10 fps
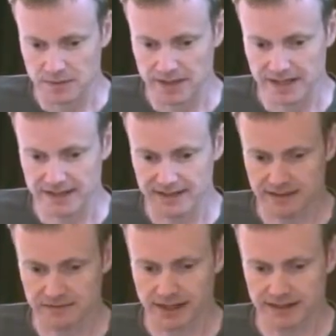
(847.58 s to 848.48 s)
Probably the
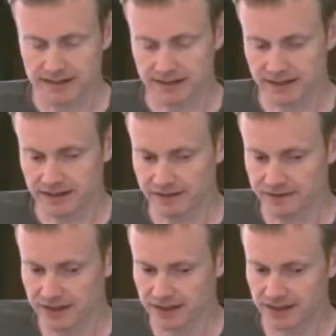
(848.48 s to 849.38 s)
easiest way to kind
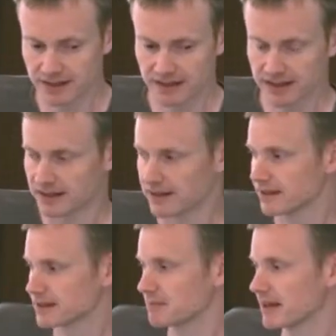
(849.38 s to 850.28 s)
of
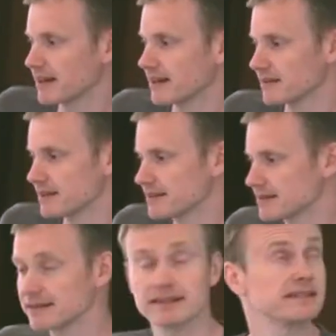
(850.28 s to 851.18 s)
explain how these